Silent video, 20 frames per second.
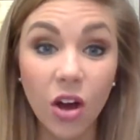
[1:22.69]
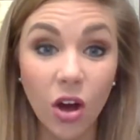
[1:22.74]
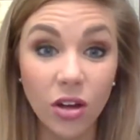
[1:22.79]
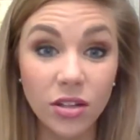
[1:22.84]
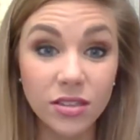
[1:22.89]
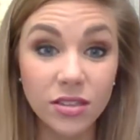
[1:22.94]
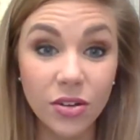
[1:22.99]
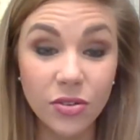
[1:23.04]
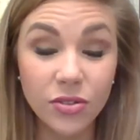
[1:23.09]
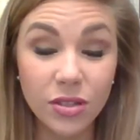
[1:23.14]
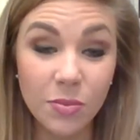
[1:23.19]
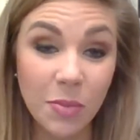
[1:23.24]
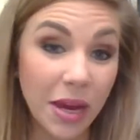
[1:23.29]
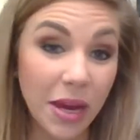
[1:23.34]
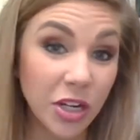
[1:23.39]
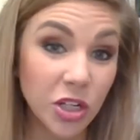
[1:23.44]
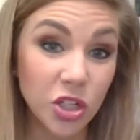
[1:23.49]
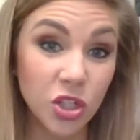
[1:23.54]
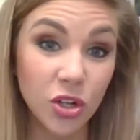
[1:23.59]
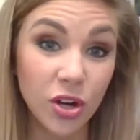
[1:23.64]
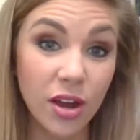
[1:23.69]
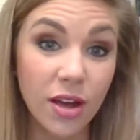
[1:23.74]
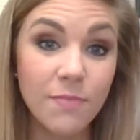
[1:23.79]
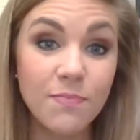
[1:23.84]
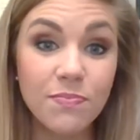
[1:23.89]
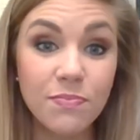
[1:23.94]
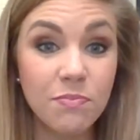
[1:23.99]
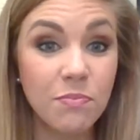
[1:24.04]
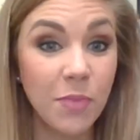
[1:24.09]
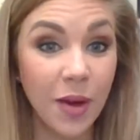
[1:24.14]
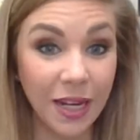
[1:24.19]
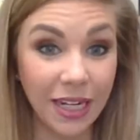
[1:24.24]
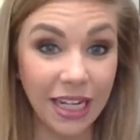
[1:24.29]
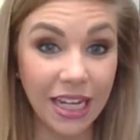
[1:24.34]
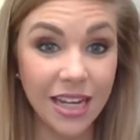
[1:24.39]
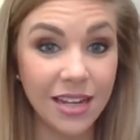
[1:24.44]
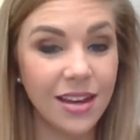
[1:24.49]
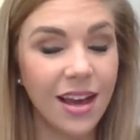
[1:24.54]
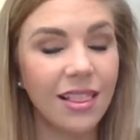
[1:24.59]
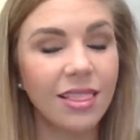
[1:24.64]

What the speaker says: also some extra money,